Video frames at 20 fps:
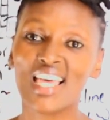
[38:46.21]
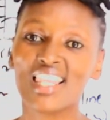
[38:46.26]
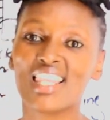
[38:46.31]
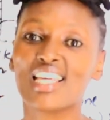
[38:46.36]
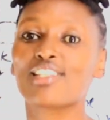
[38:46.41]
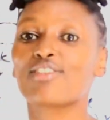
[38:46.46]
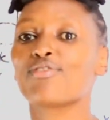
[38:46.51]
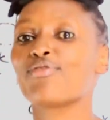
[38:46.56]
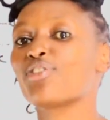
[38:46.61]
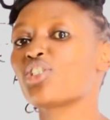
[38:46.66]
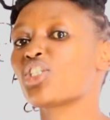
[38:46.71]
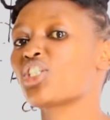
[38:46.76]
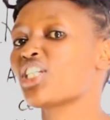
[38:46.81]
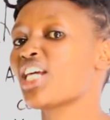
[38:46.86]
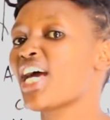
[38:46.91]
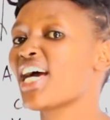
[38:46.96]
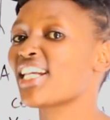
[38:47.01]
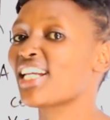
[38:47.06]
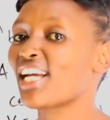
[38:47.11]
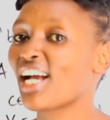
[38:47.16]
thanks for
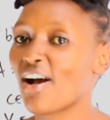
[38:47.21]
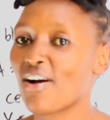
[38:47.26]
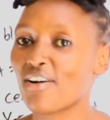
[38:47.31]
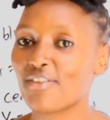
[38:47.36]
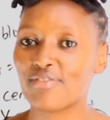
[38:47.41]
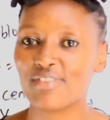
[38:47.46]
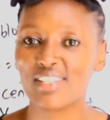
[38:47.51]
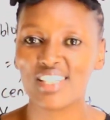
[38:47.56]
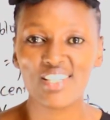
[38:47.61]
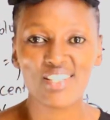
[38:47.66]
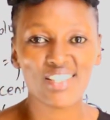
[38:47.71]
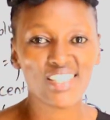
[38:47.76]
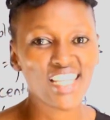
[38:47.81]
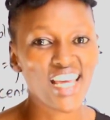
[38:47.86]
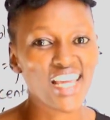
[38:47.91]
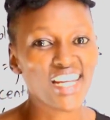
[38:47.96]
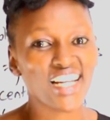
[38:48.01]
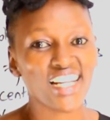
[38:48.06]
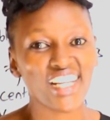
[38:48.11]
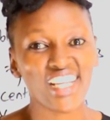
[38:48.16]
sharing our videos
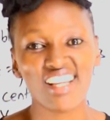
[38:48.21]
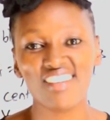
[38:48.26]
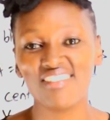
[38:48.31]
and